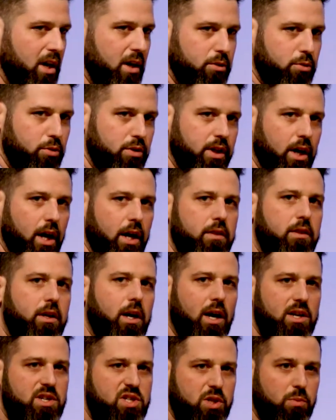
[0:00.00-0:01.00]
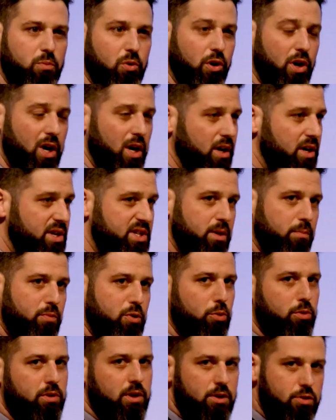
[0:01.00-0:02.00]
to the end customer is a
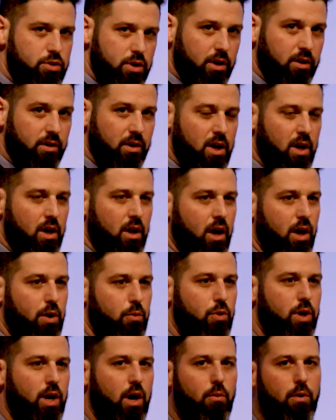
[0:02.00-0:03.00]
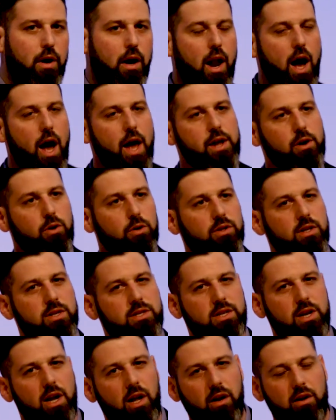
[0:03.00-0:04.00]
beautician, and we are relying on the
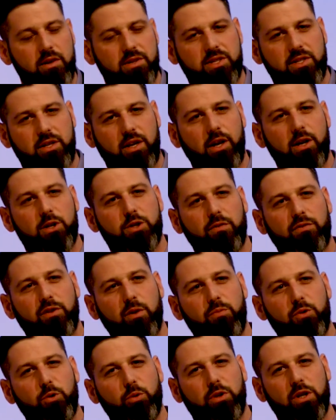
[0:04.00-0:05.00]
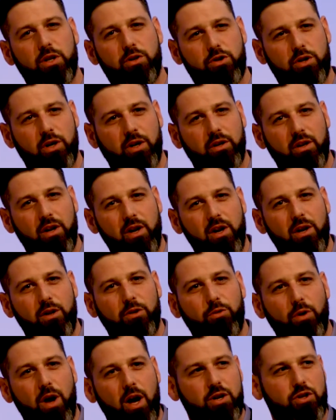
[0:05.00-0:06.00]
sales skills of the beautician
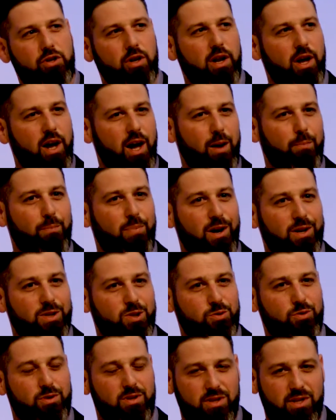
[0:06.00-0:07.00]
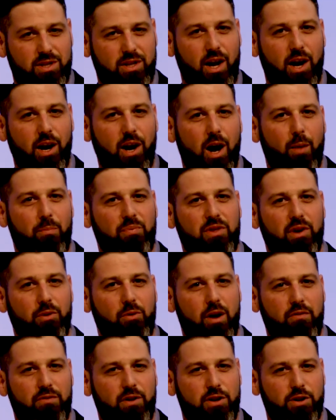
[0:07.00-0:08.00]
to actually help us scale up the
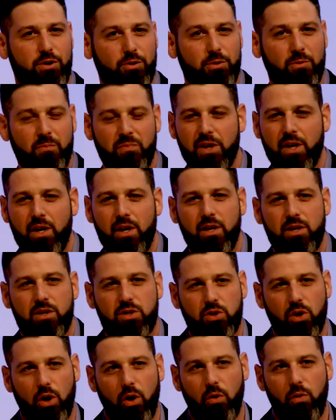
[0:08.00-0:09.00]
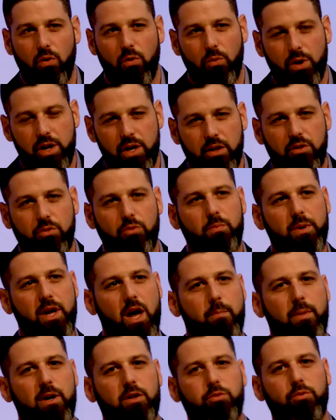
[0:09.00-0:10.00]
revenue. So we need to be
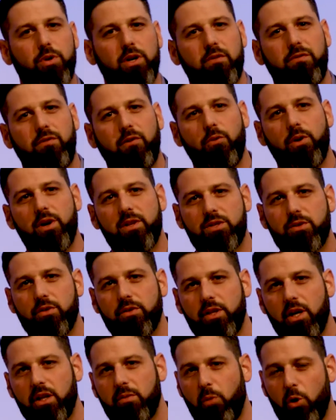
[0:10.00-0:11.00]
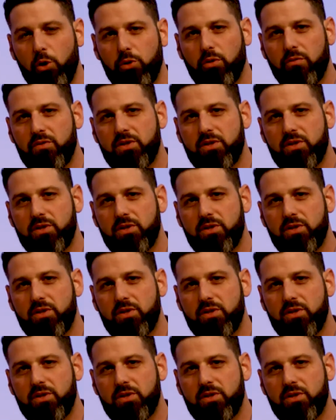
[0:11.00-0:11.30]
able to influence on that point of